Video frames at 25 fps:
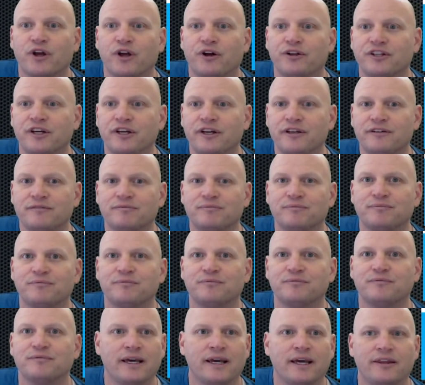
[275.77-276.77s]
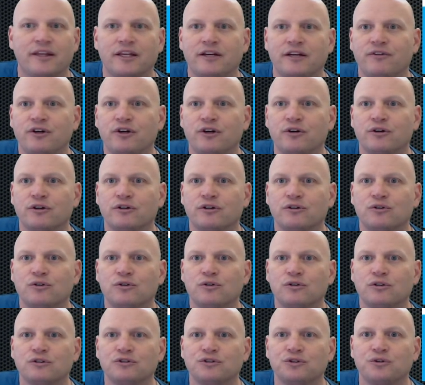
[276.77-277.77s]
All done. And then if you go to
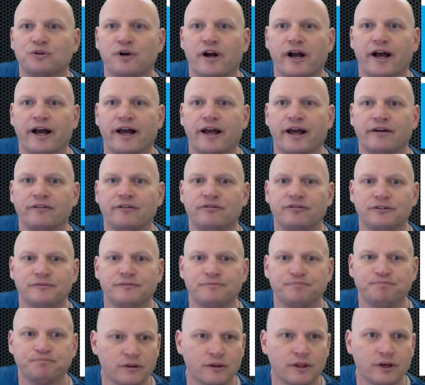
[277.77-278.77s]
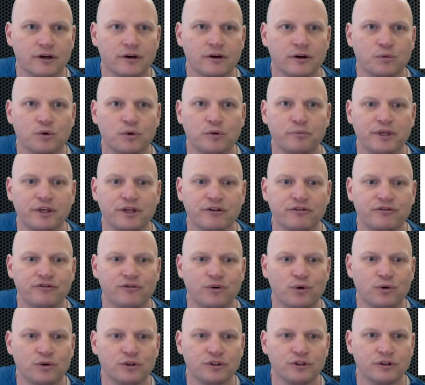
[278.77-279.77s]
Google Drive, there will be a
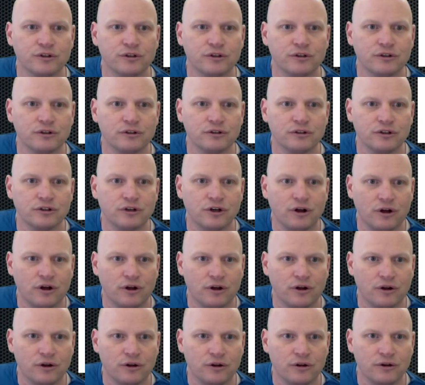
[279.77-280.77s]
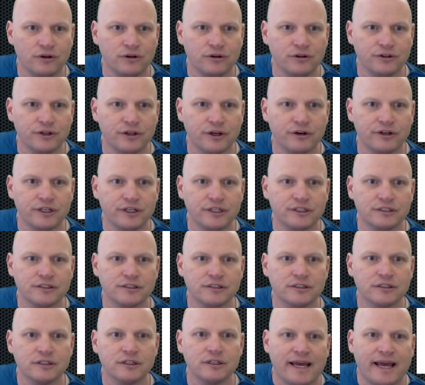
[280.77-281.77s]
folder called, here it
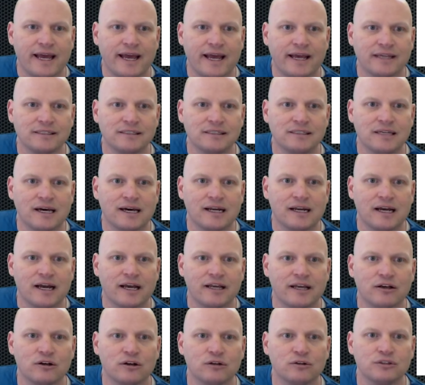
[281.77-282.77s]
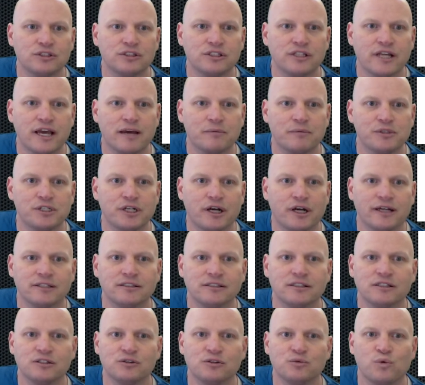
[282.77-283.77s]
is, Hass.io
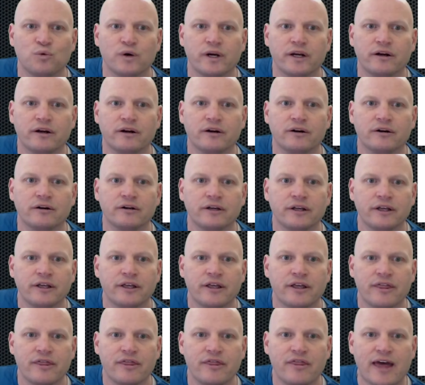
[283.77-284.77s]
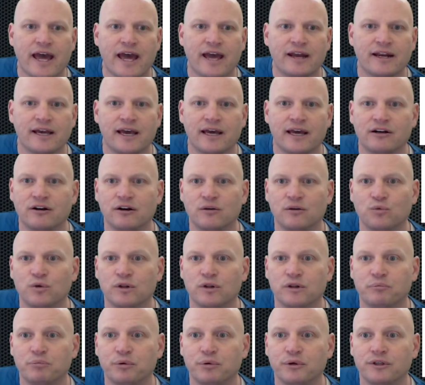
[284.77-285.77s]
snapshots is where that add-on
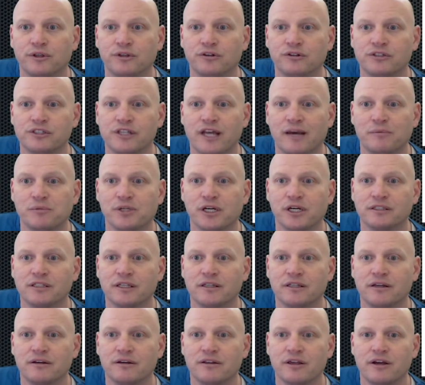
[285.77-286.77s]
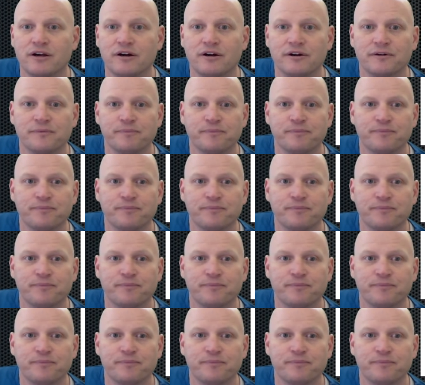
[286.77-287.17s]
will put your snapshots and there they are.